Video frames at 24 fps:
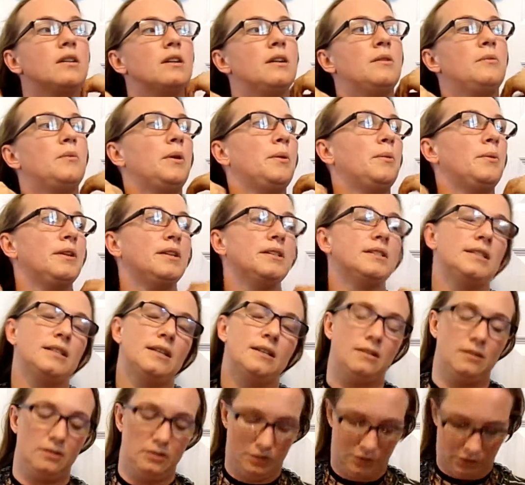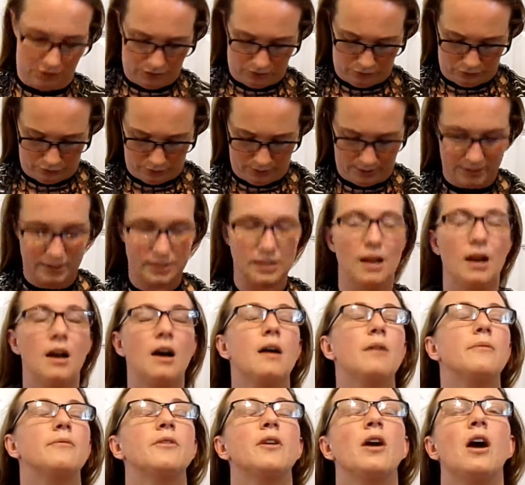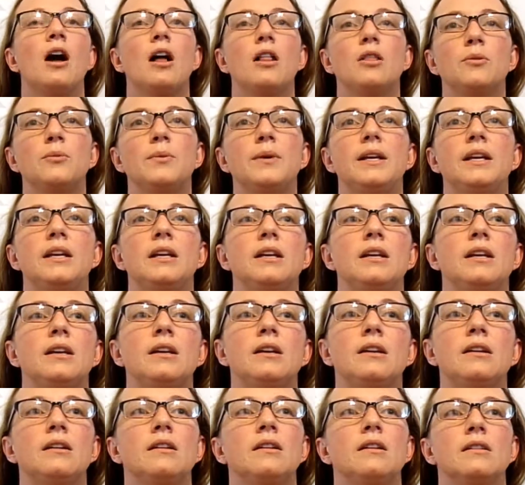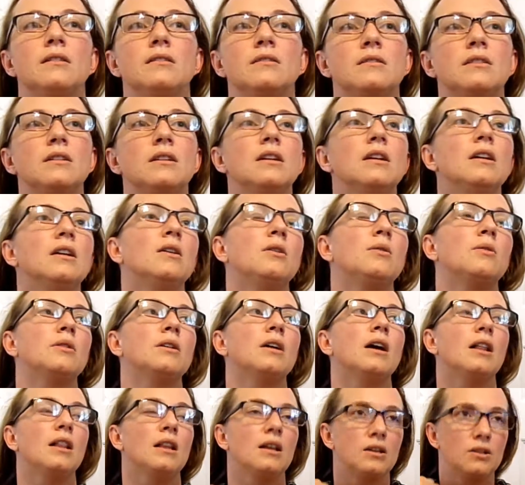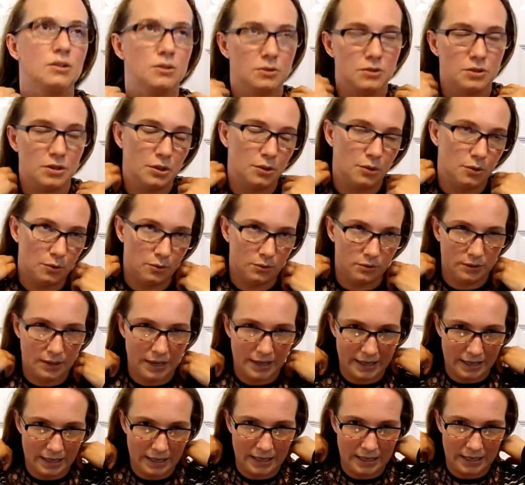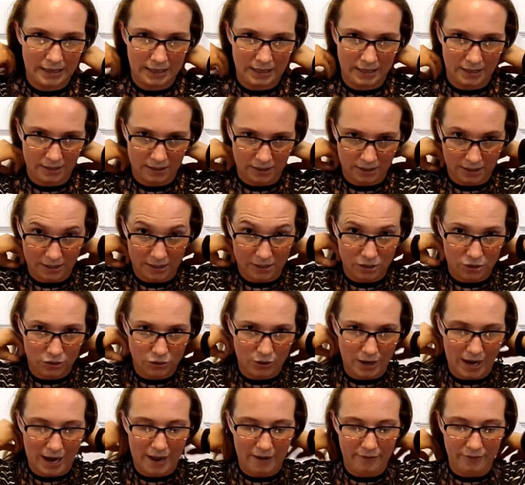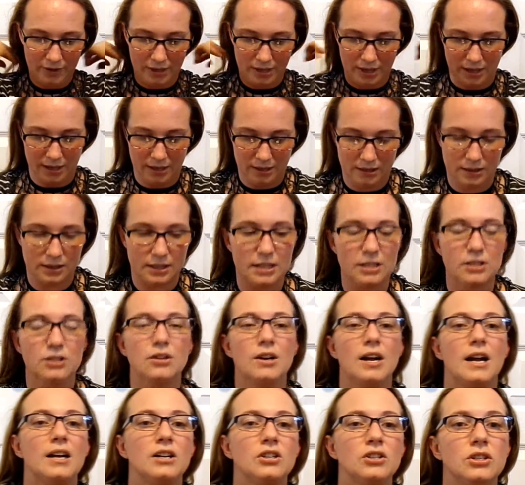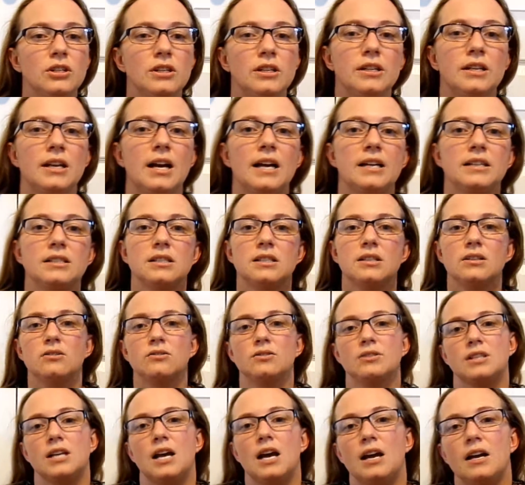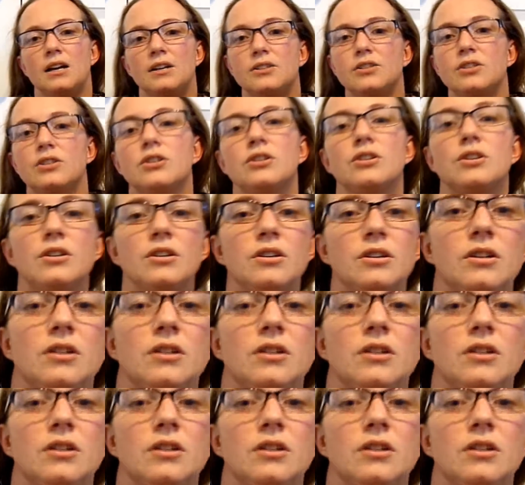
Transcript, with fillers: and we want to dress up for Halloween, and we're not allowed to do like anything extravagant, these are actually a nice little touch